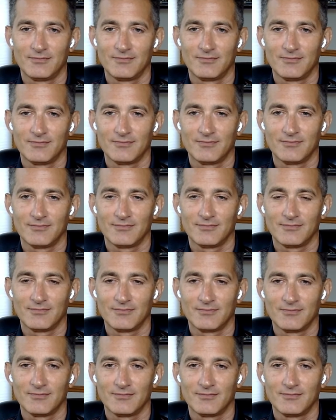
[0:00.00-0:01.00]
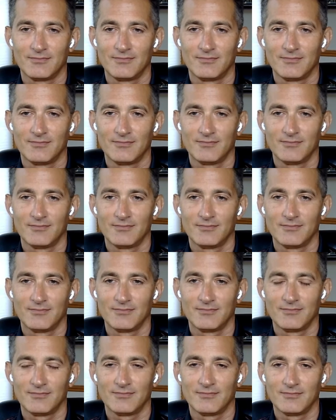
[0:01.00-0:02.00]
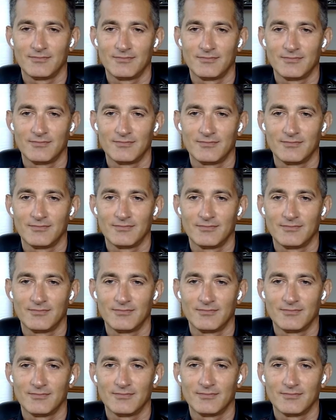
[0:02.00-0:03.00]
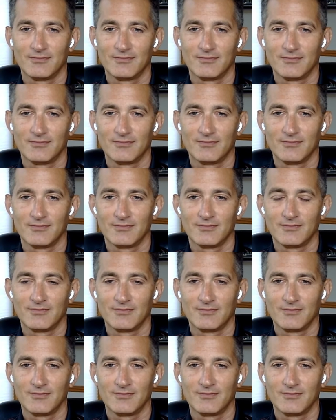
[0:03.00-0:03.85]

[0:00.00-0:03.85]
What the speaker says: No words are spoken by the person on screen.